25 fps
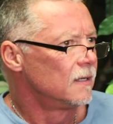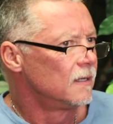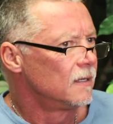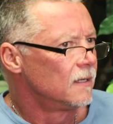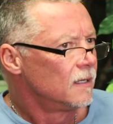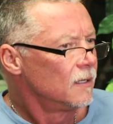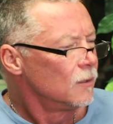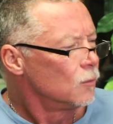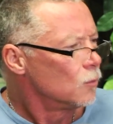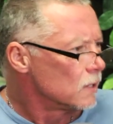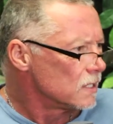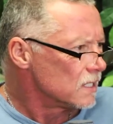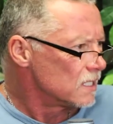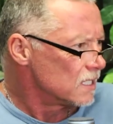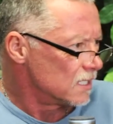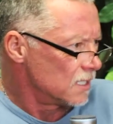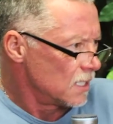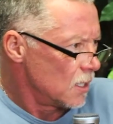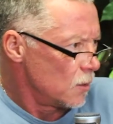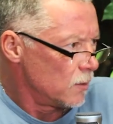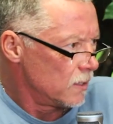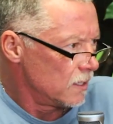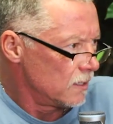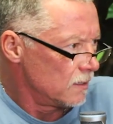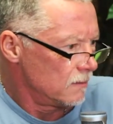when
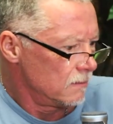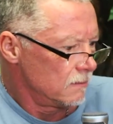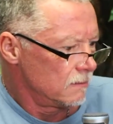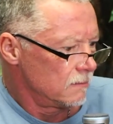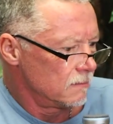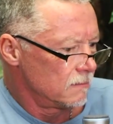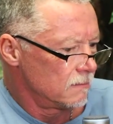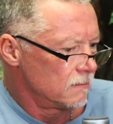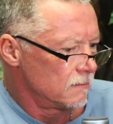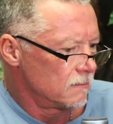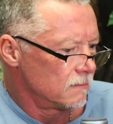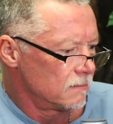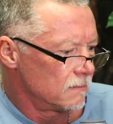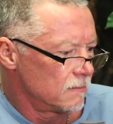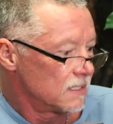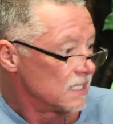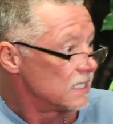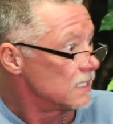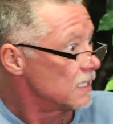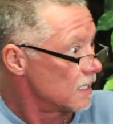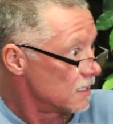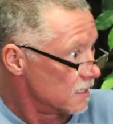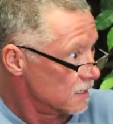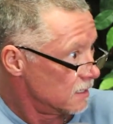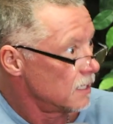someone
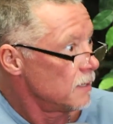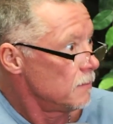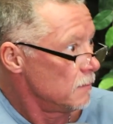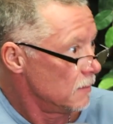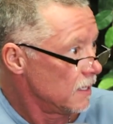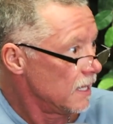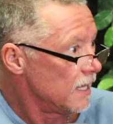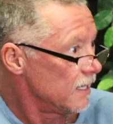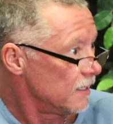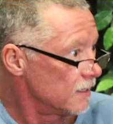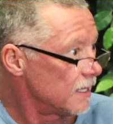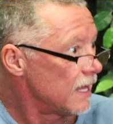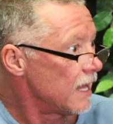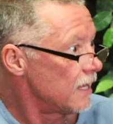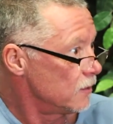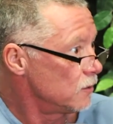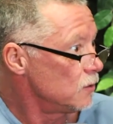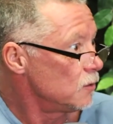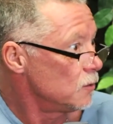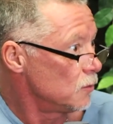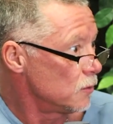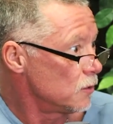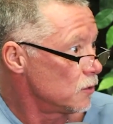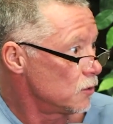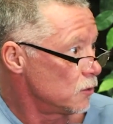says something like that
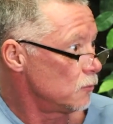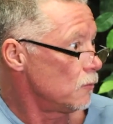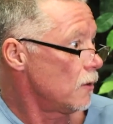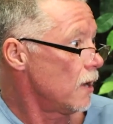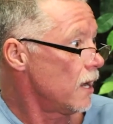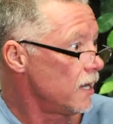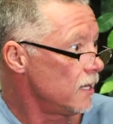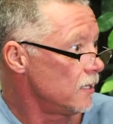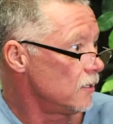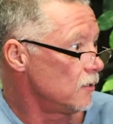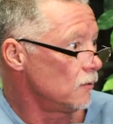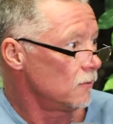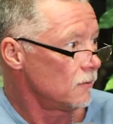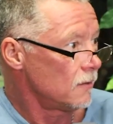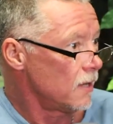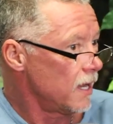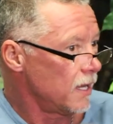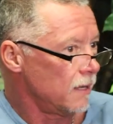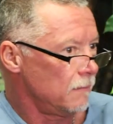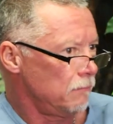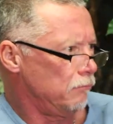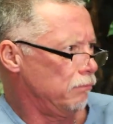to us, right? You're like,